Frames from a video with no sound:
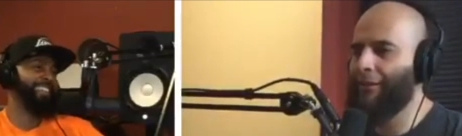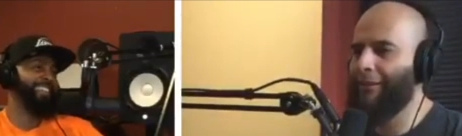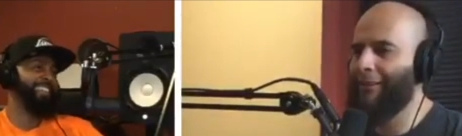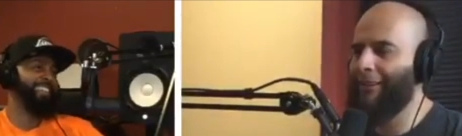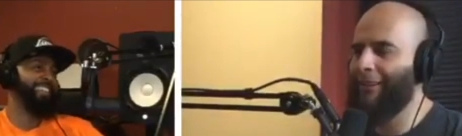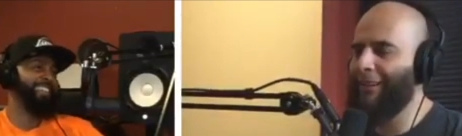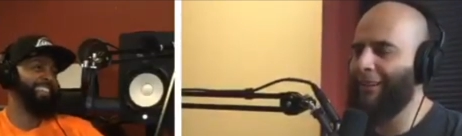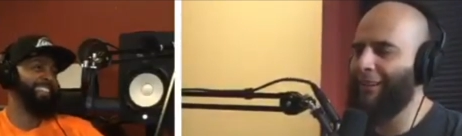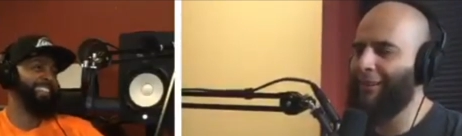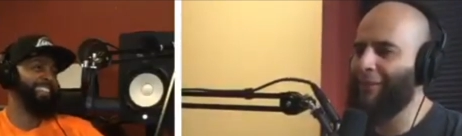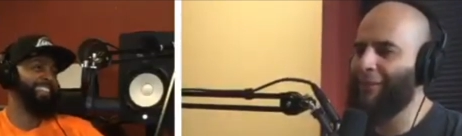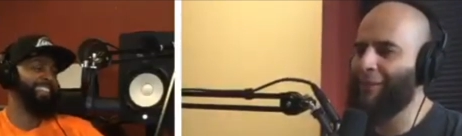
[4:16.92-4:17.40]

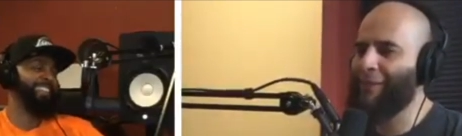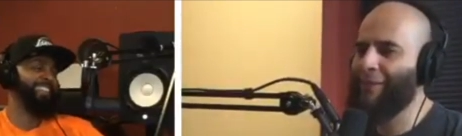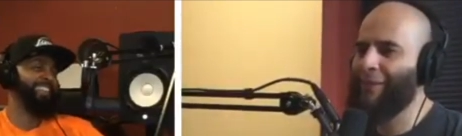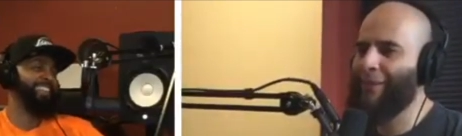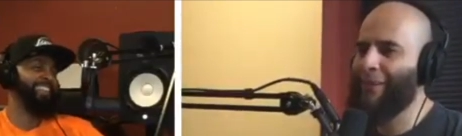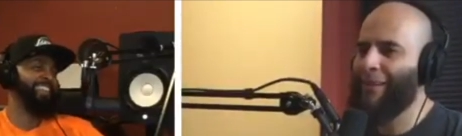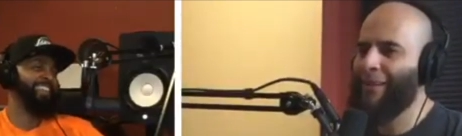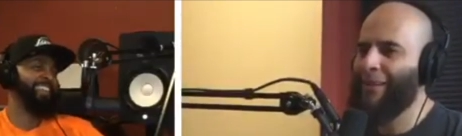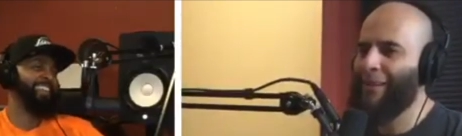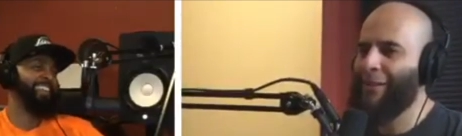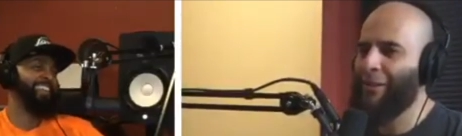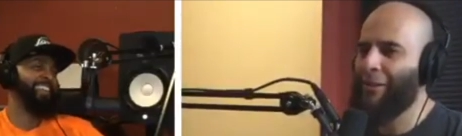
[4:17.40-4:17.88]
Speaker 1: yeah,
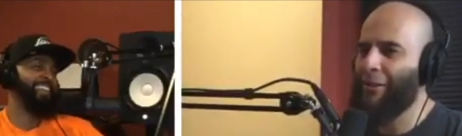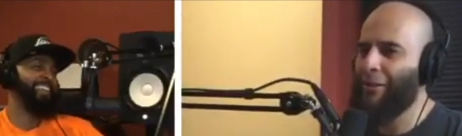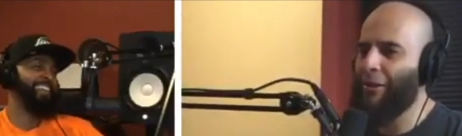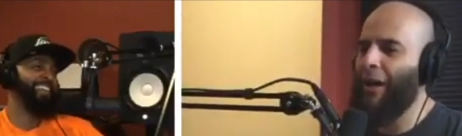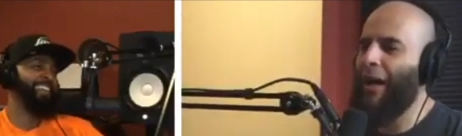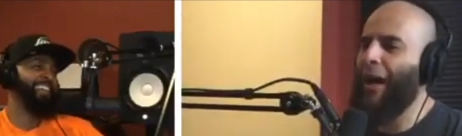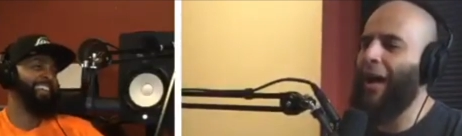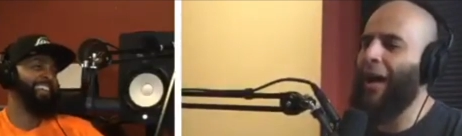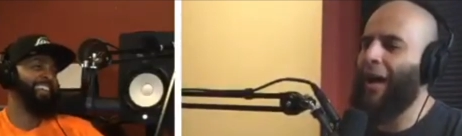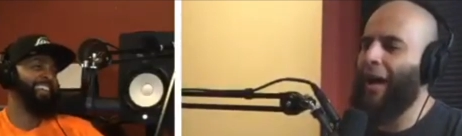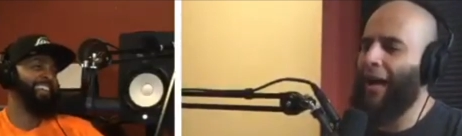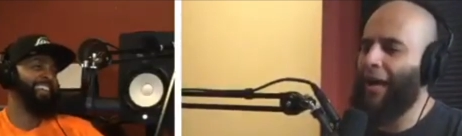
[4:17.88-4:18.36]
so
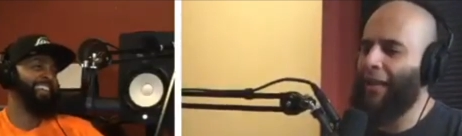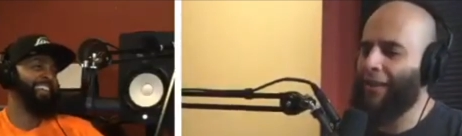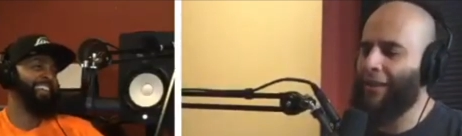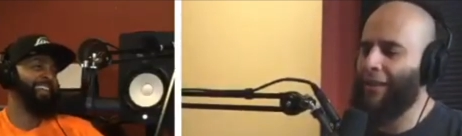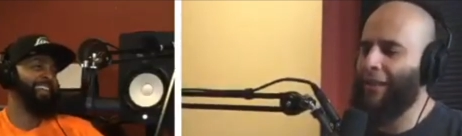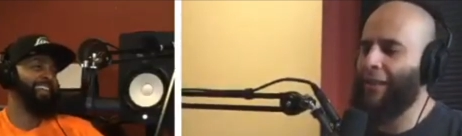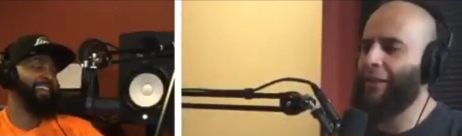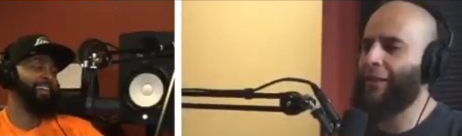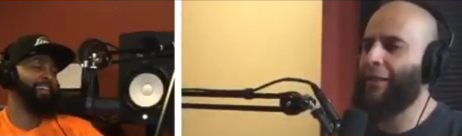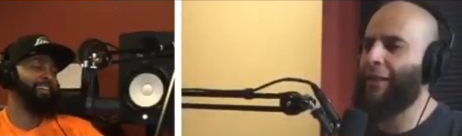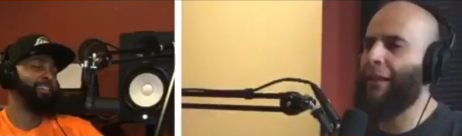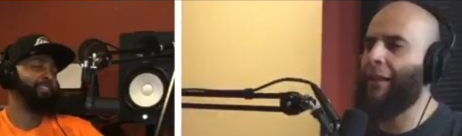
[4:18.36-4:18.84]
I, I
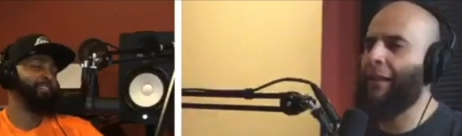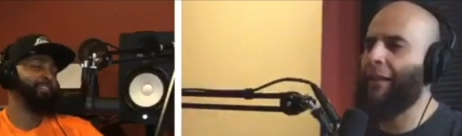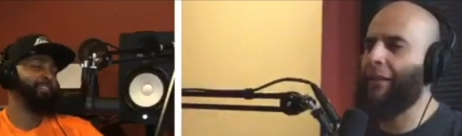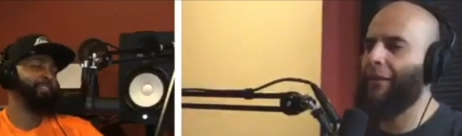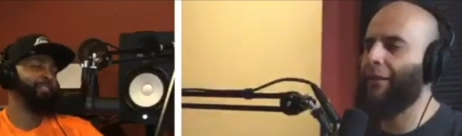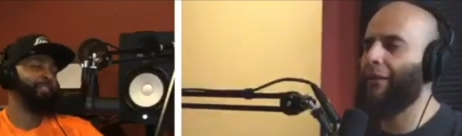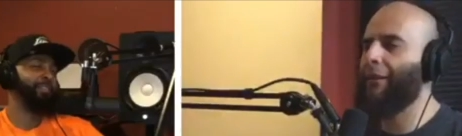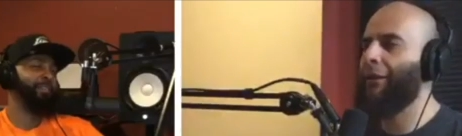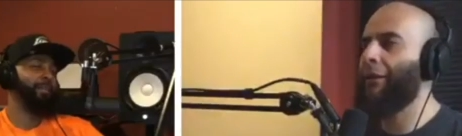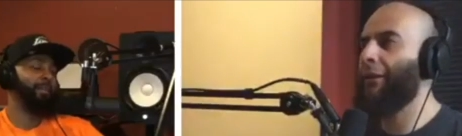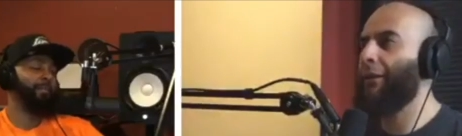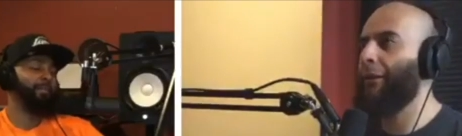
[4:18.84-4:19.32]
think
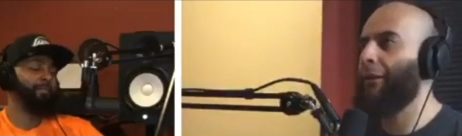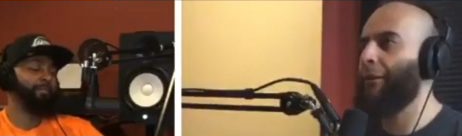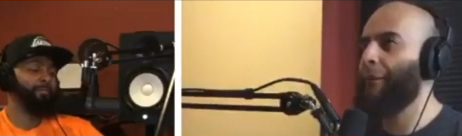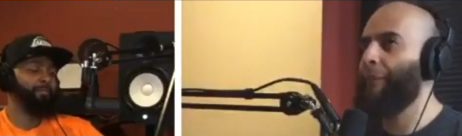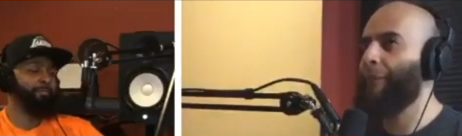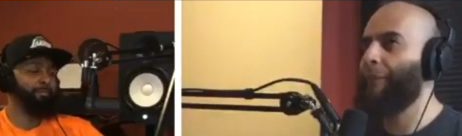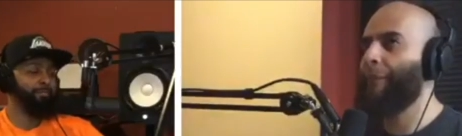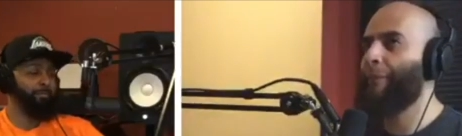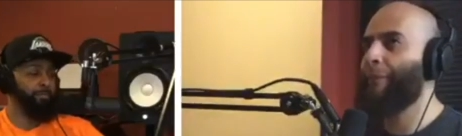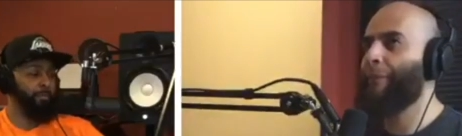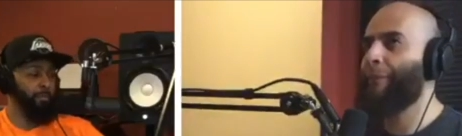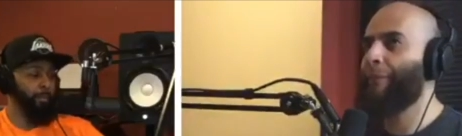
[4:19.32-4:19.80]
that
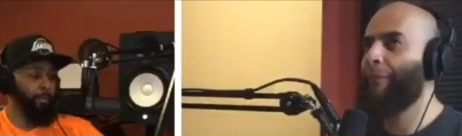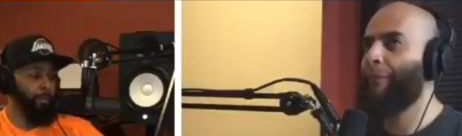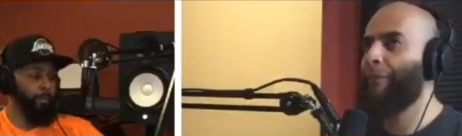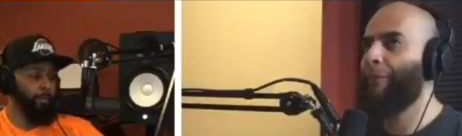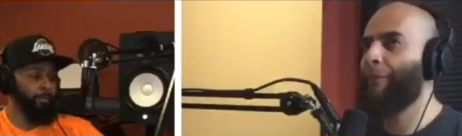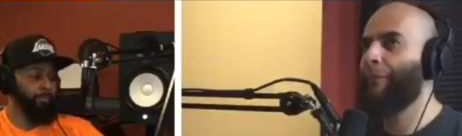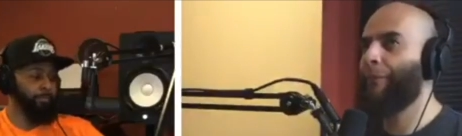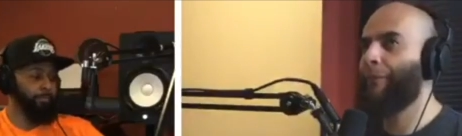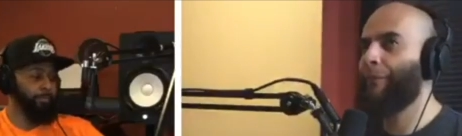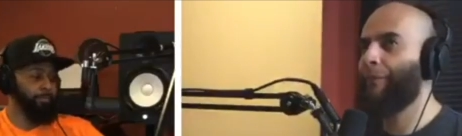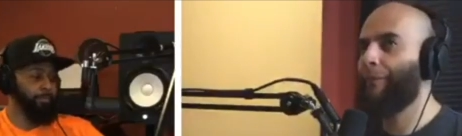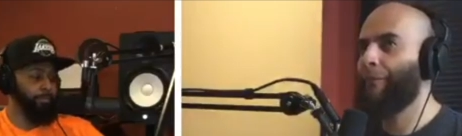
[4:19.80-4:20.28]
um,
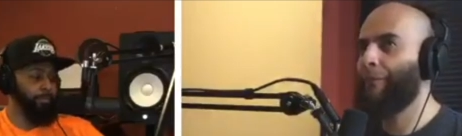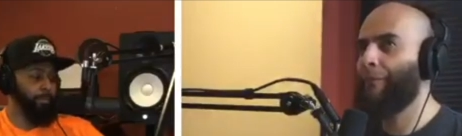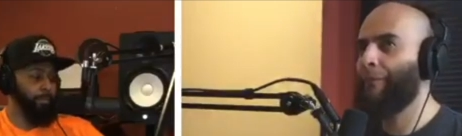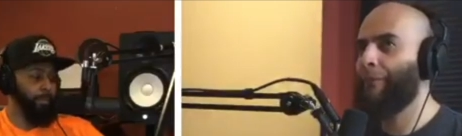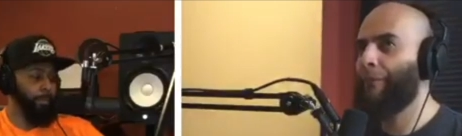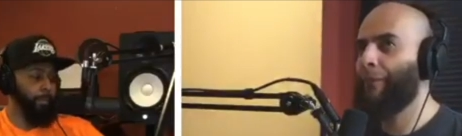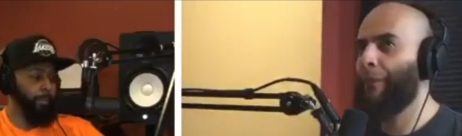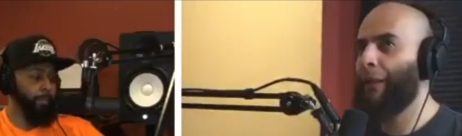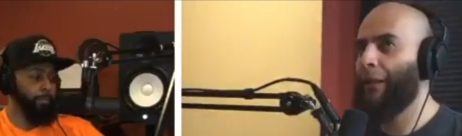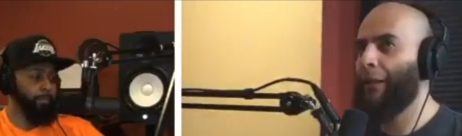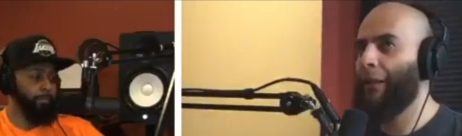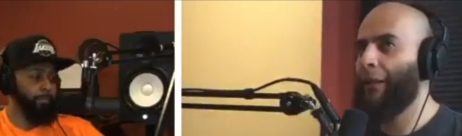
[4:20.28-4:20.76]

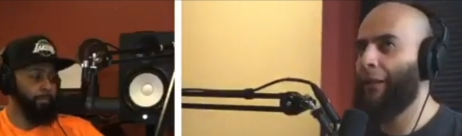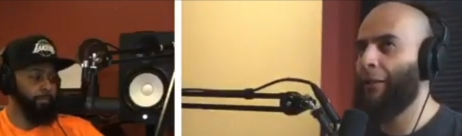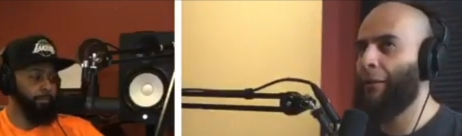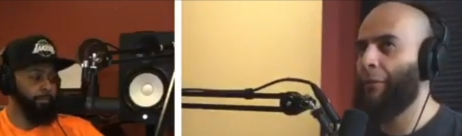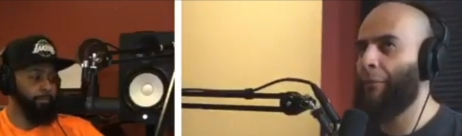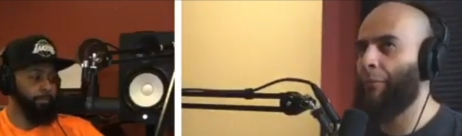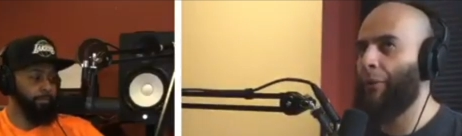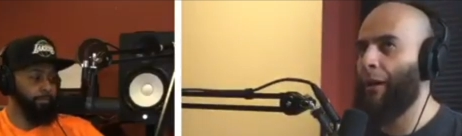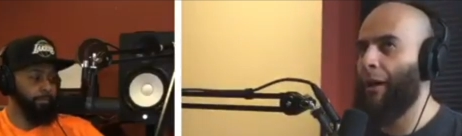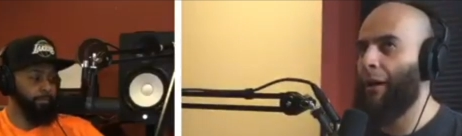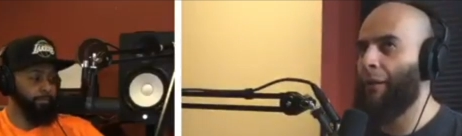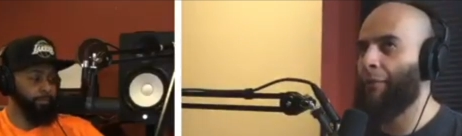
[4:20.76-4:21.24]
I think the
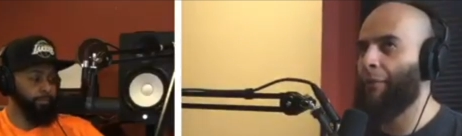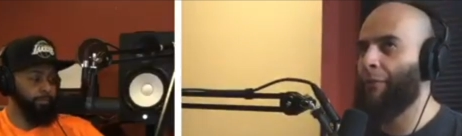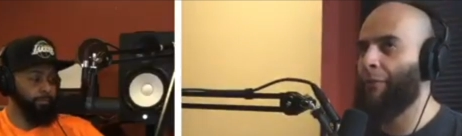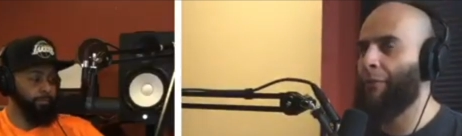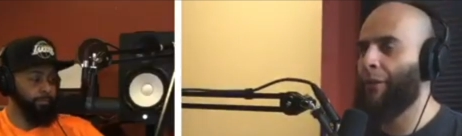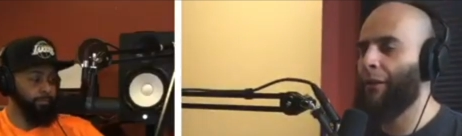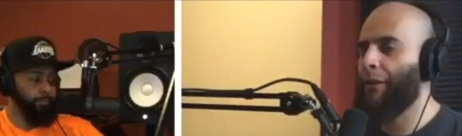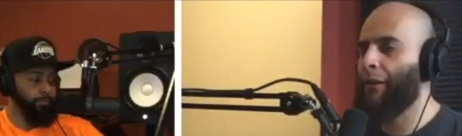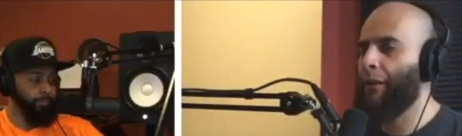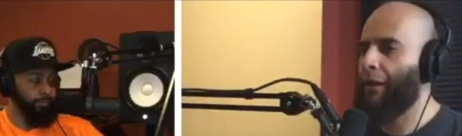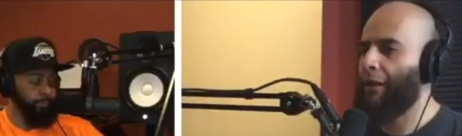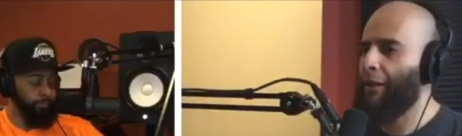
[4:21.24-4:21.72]
problem
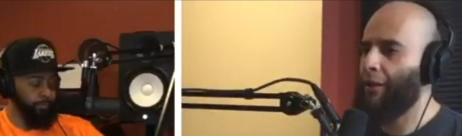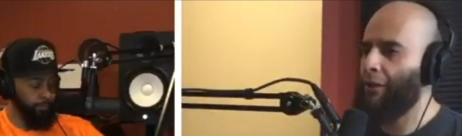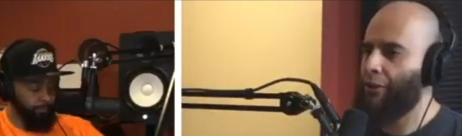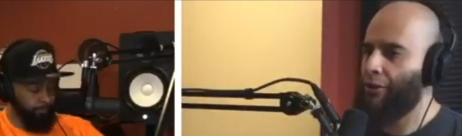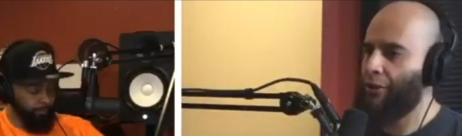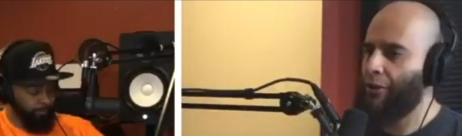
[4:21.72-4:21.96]
with like a